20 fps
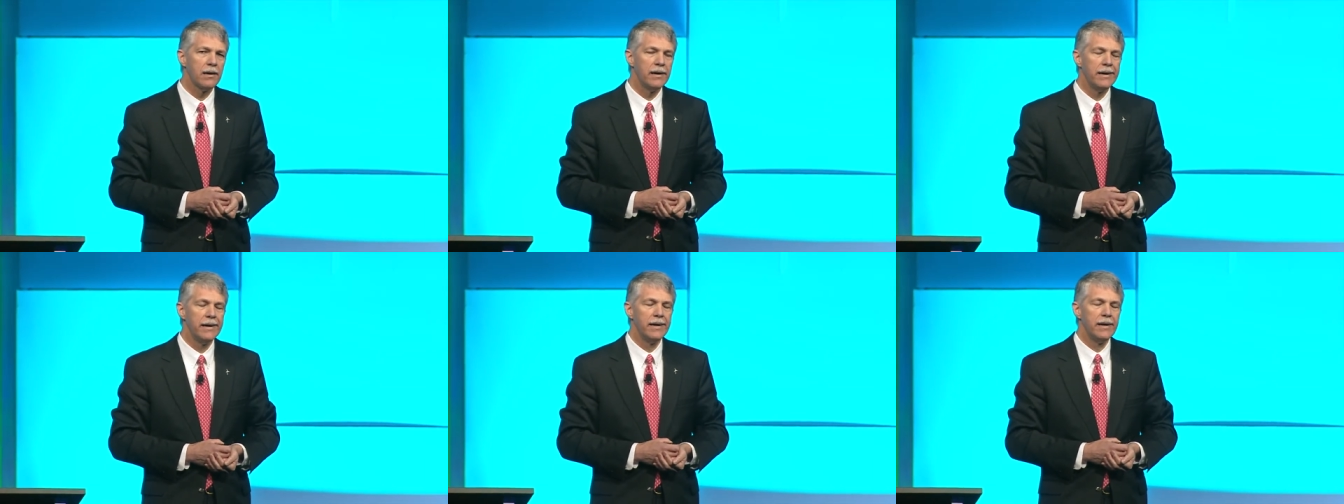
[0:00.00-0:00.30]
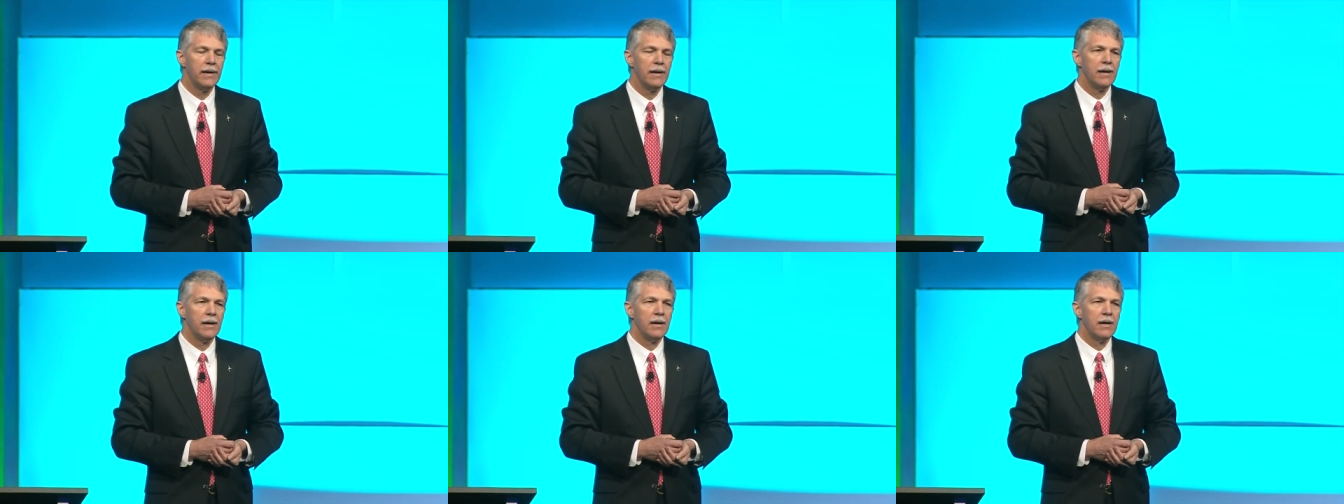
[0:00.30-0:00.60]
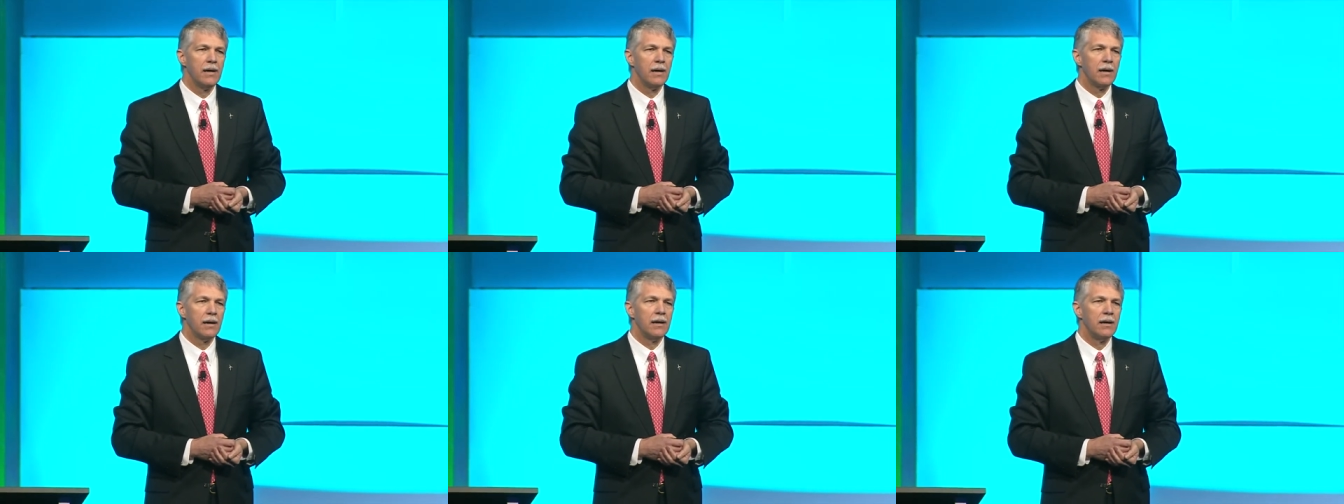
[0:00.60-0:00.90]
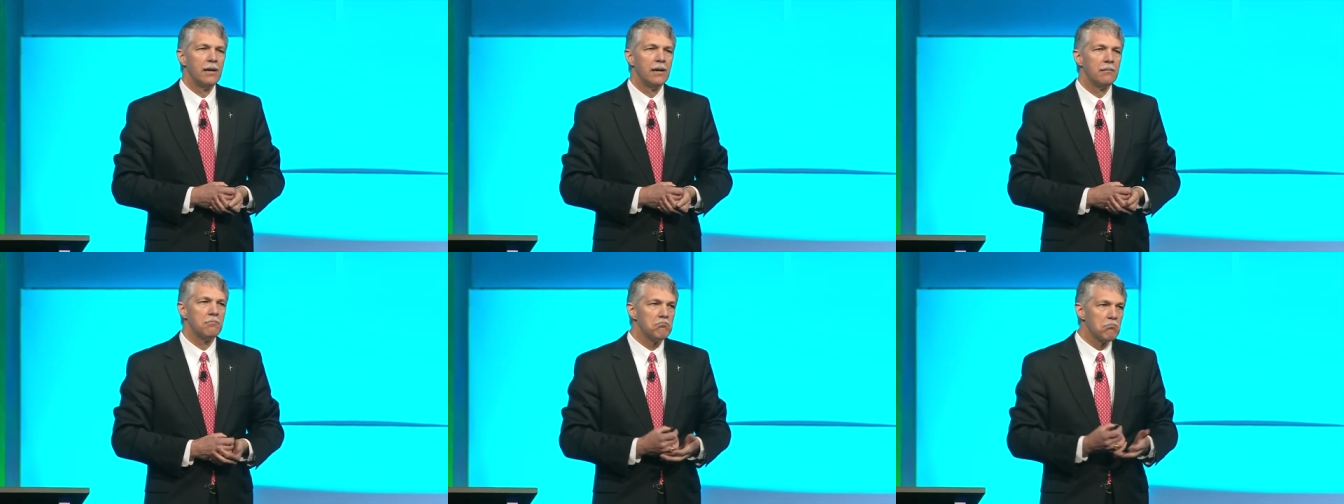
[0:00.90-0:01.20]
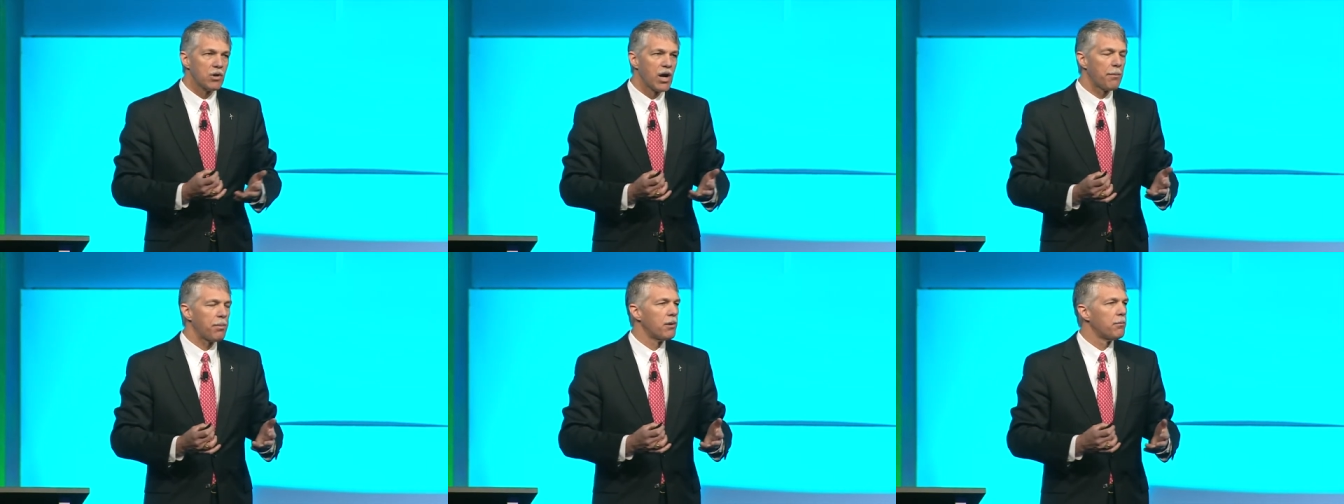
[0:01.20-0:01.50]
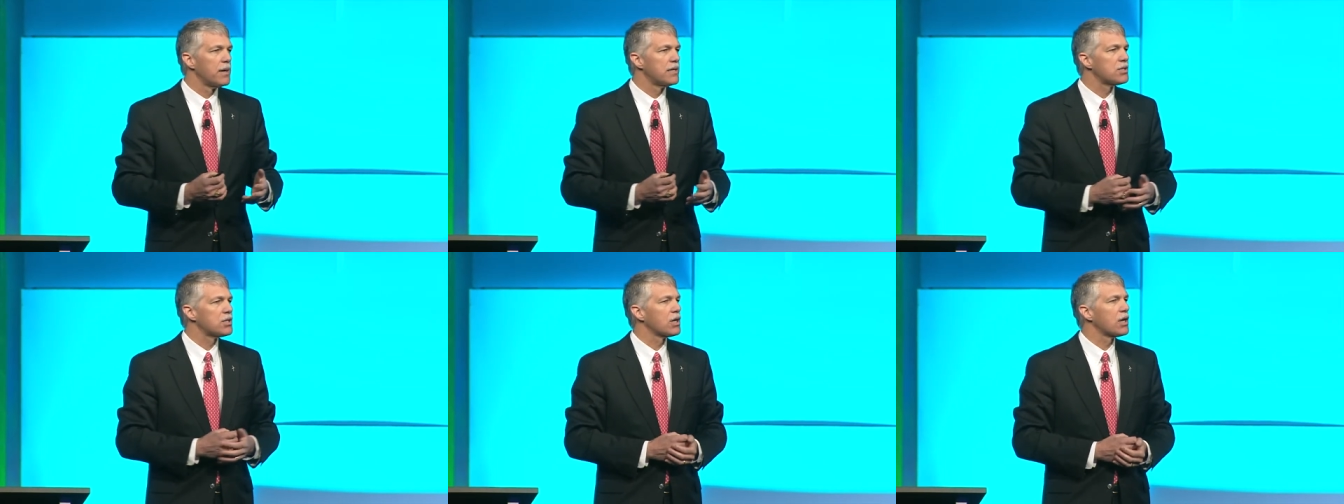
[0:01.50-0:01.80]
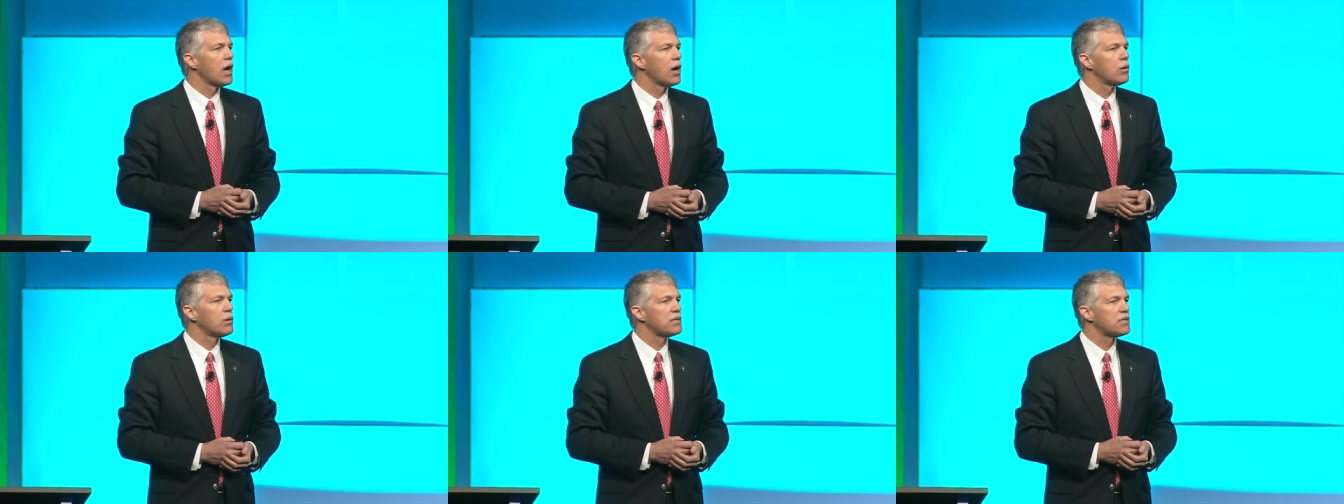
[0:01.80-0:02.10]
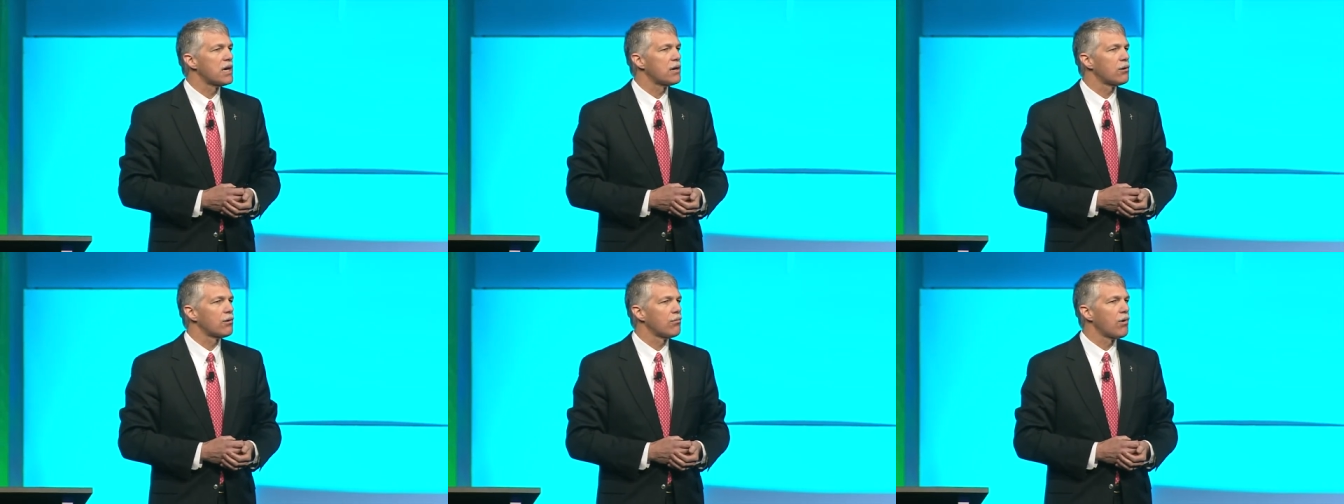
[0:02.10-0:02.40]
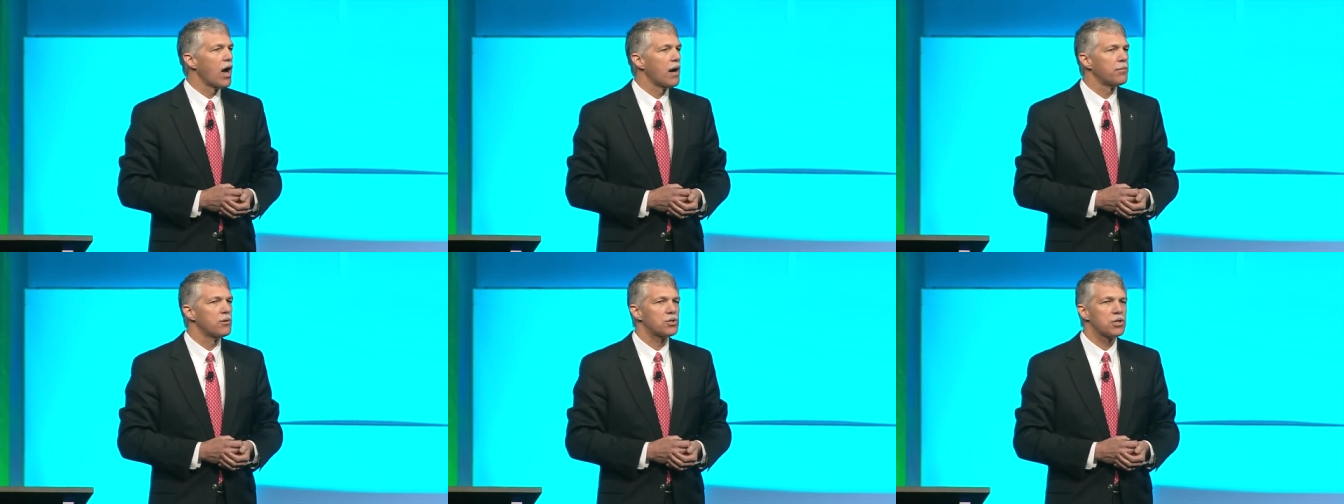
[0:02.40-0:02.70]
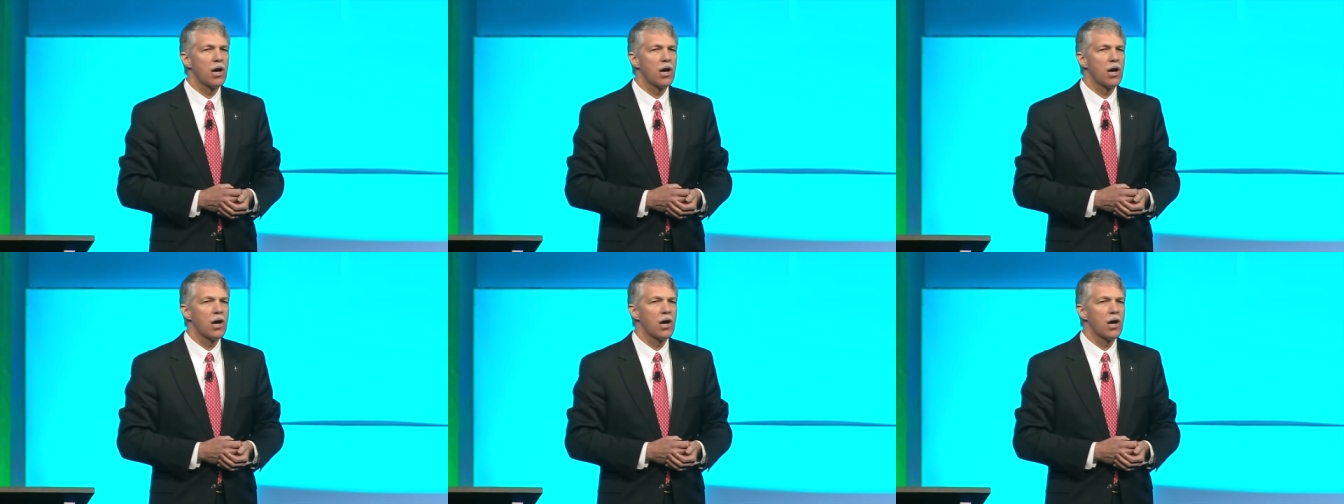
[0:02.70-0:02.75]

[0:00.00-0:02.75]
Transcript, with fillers: a couple of months ago in Senator Roberts'